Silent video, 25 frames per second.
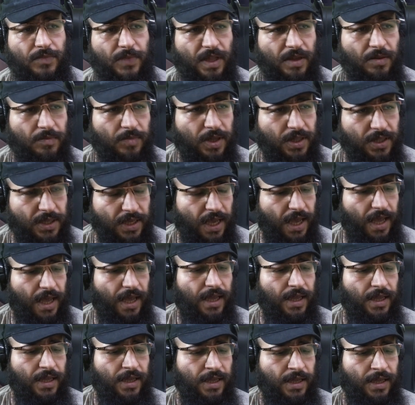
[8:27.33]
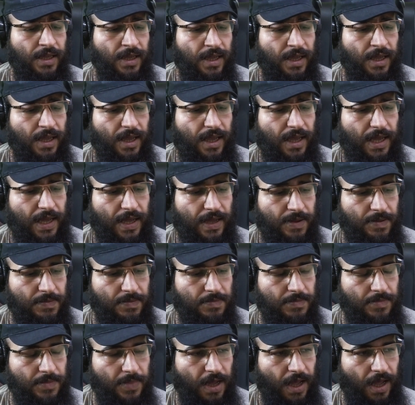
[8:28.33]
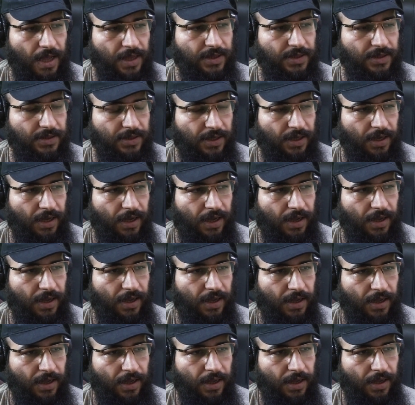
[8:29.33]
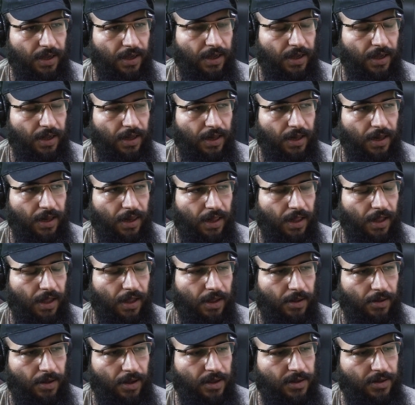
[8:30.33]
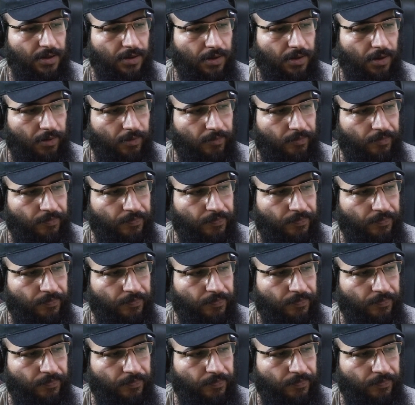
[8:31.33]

But yeah, um, I, huh, I don't know.